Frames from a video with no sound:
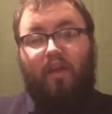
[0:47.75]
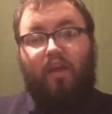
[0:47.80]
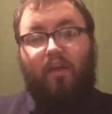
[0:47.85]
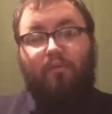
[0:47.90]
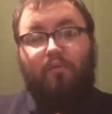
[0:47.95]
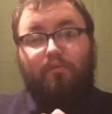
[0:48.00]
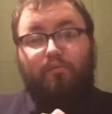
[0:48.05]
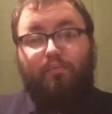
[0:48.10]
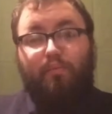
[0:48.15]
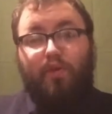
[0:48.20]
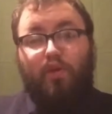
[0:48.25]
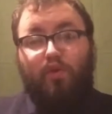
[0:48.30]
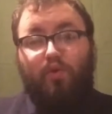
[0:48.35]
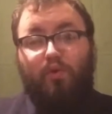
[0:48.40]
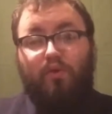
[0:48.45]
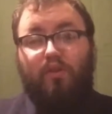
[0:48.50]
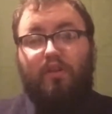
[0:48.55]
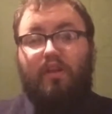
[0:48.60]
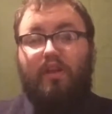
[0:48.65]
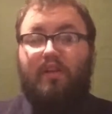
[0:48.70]
It was
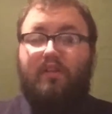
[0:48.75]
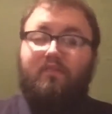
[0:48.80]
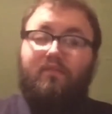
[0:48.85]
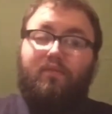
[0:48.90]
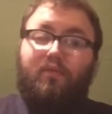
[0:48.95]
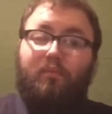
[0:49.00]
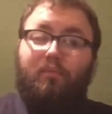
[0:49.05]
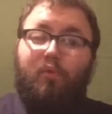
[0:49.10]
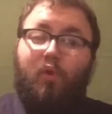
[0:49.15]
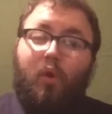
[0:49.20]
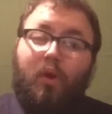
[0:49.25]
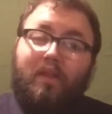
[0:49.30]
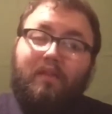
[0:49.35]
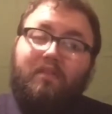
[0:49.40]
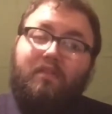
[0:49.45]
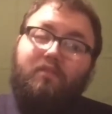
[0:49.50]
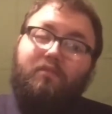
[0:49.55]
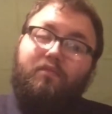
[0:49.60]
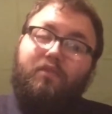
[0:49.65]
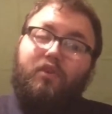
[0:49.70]
purely for
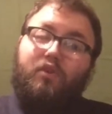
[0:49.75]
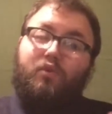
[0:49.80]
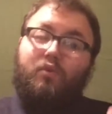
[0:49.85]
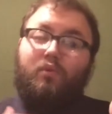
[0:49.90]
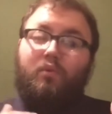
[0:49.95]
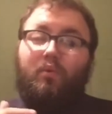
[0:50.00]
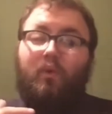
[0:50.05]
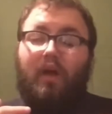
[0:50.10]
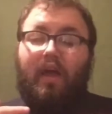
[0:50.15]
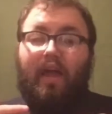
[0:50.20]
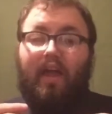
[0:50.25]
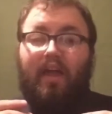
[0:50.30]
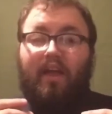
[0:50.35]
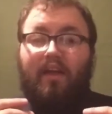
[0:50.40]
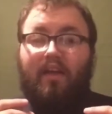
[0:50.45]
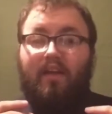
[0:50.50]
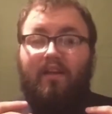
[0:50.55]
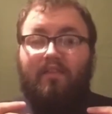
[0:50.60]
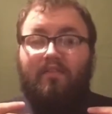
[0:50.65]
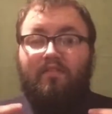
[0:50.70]
points of view
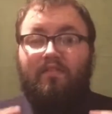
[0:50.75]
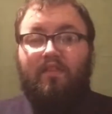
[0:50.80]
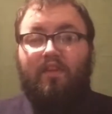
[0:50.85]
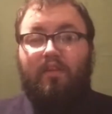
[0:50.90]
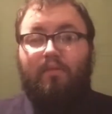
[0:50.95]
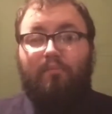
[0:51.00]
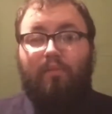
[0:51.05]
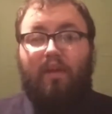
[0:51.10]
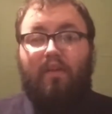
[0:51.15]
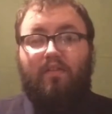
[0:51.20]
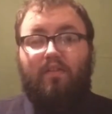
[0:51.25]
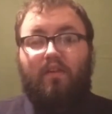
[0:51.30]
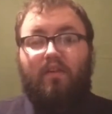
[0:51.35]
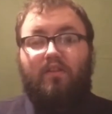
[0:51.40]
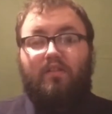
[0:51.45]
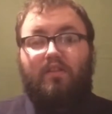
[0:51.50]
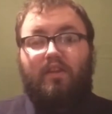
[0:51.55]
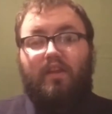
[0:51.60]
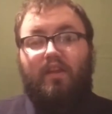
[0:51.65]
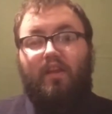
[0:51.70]
and
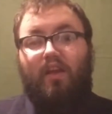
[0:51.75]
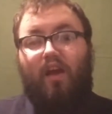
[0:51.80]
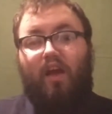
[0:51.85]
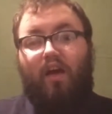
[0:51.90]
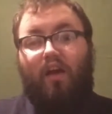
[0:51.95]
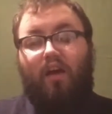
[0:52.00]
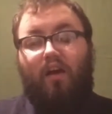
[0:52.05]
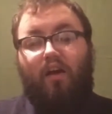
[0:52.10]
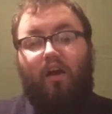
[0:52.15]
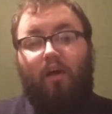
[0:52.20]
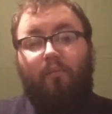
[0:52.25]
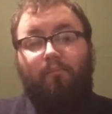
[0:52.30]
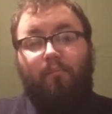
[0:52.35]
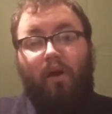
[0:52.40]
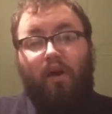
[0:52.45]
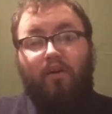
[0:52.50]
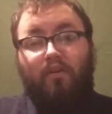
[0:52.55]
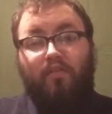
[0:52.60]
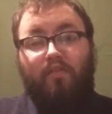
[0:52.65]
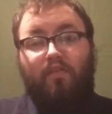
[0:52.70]
basically
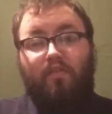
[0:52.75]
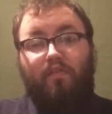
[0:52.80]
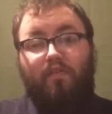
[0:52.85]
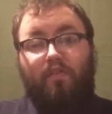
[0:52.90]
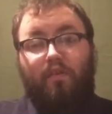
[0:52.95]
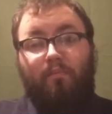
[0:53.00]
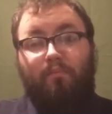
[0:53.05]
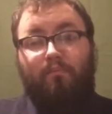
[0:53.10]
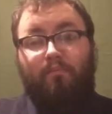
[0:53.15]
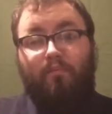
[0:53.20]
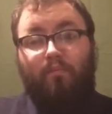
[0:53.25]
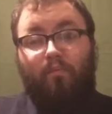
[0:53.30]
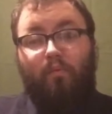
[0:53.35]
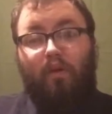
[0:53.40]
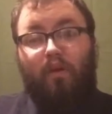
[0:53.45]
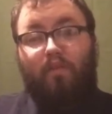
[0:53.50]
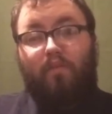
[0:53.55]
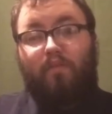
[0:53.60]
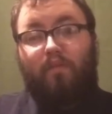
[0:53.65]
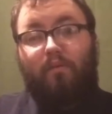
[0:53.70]
amongst some
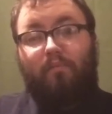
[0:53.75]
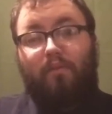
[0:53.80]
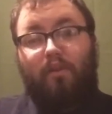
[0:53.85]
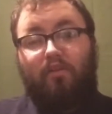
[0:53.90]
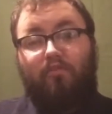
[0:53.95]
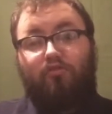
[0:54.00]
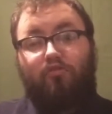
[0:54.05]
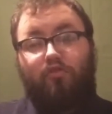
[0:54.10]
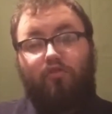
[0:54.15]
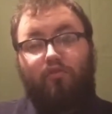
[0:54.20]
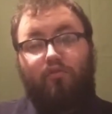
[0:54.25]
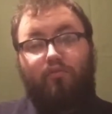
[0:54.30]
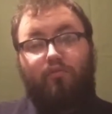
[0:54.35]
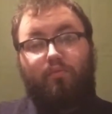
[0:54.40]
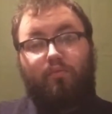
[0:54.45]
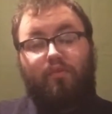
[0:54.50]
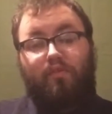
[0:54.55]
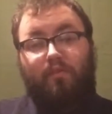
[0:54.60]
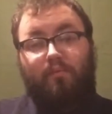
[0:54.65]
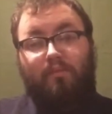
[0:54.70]

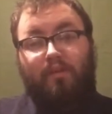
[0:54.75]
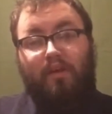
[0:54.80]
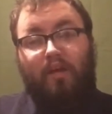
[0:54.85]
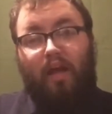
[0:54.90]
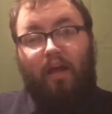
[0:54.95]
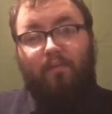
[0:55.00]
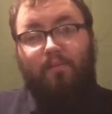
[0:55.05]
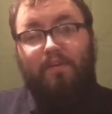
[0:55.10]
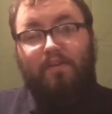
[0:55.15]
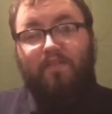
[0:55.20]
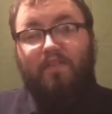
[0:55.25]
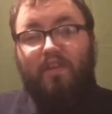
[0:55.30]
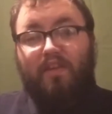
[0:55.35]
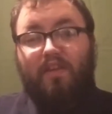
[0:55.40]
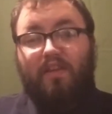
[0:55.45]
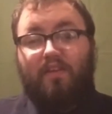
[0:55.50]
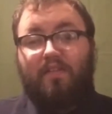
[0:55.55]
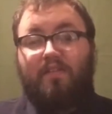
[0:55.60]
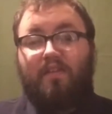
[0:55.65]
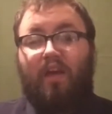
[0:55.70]
issues with some of the
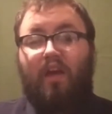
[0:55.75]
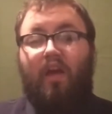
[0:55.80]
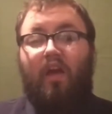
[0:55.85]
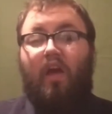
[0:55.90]
commentees.